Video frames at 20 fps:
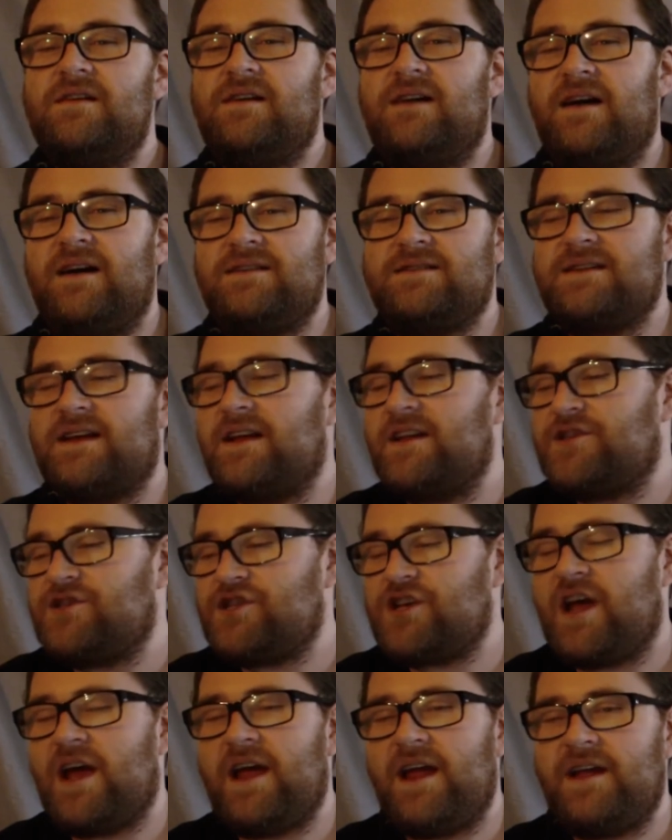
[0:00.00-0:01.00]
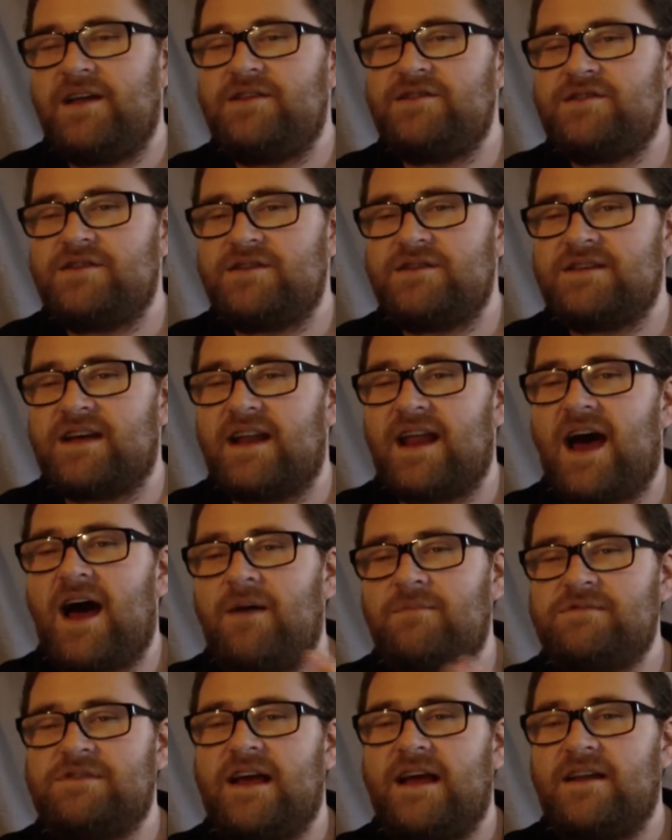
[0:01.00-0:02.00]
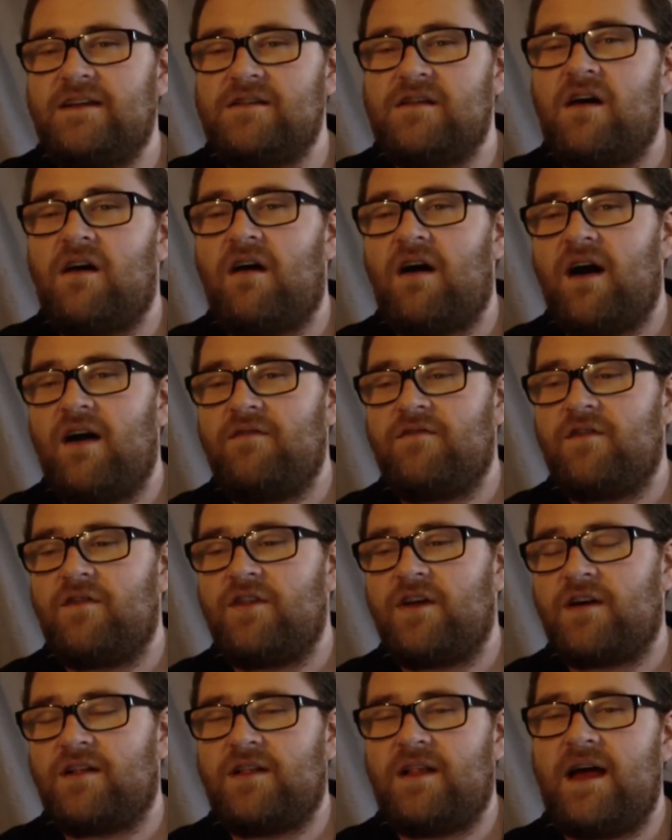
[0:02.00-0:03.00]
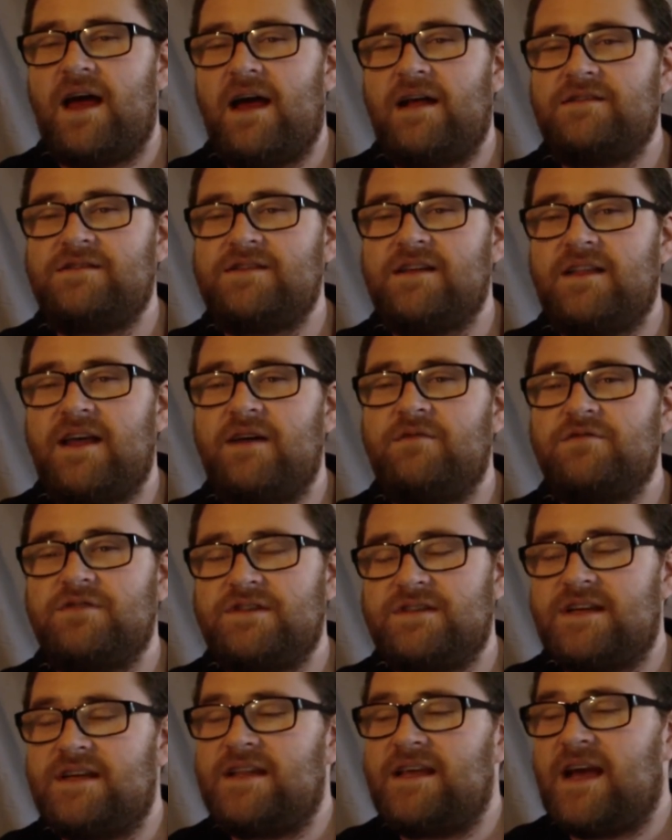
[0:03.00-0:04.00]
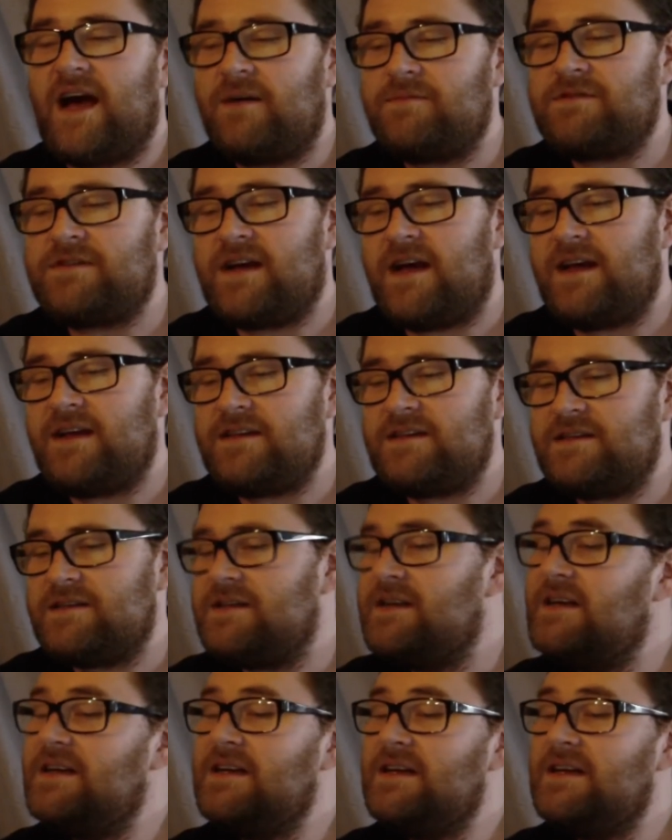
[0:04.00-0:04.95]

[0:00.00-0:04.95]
it's going to change. It's going to update live on the cloud, so they will see the updates.